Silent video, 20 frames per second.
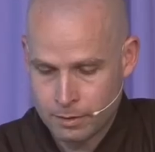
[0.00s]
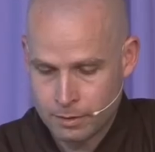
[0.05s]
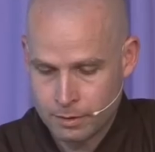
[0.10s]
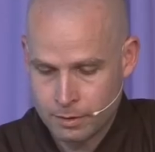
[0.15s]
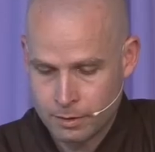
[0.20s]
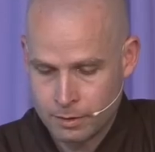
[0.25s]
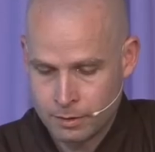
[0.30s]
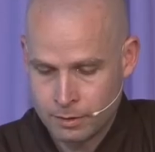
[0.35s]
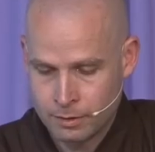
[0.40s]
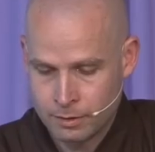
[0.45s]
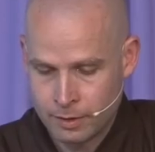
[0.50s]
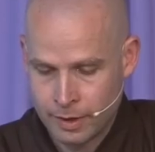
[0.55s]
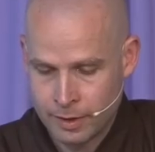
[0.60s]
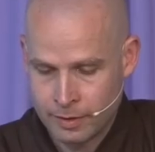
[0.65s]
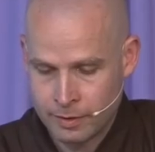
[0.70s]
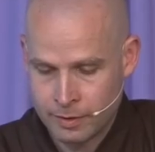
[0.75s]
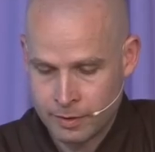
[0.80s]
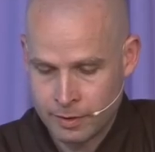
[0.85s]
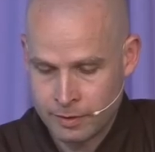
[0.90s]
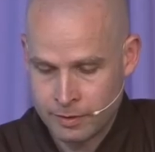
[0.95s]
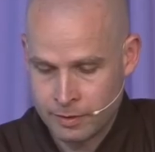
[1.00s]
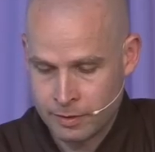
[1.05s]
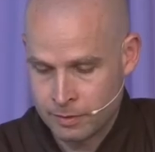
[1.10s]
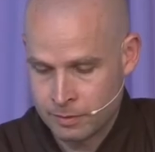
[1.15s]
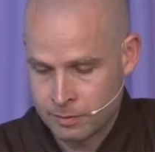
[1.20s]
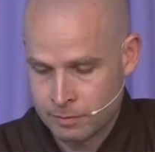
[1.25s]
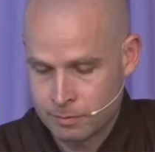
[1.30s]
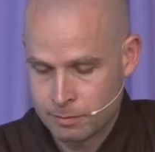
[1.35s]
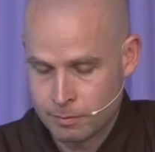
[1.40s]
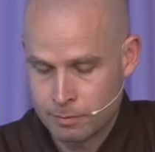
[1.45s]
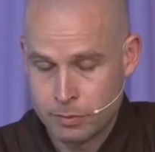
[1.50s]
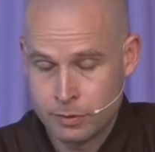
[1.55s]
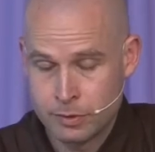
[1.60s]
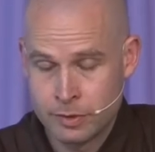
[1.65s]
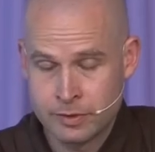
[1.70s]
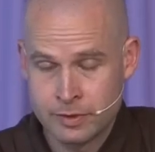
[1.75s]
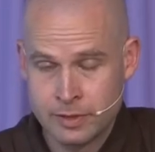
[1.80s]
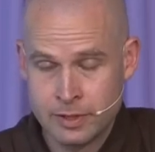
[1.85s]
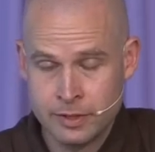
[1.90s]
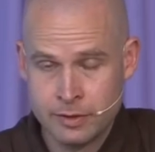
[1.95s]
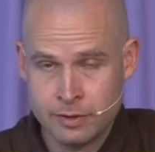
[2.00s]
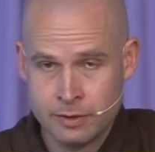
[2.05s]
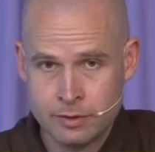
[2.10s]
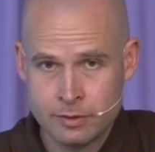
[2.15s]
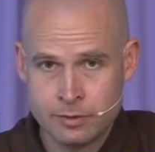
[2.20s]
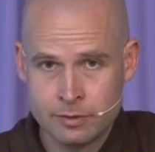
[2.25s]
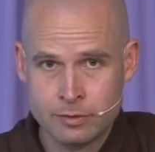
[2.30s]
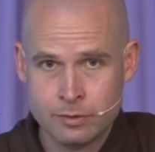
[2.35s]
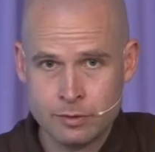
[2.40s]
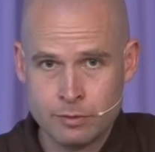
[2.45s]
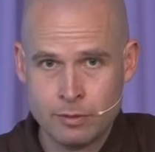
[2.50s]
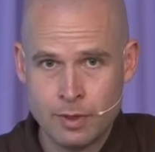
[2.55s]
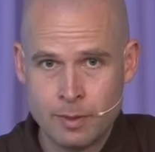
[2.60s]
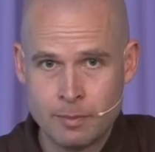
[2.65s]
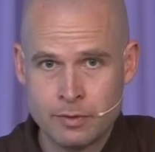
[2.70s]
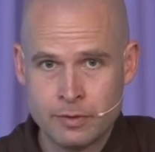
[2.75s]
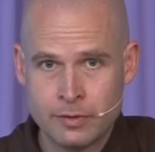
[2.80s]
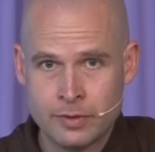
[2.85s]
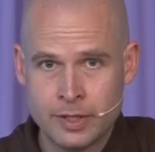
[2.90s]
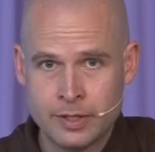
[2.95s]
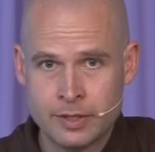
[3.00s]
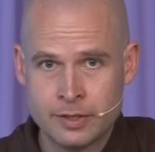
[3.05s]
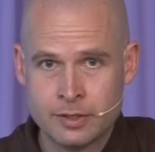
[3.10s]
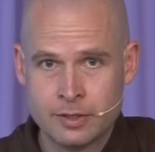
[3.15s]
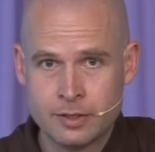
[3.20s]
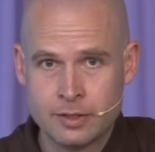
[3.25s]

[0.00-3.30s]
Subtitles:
as a Buddhist leader, to represent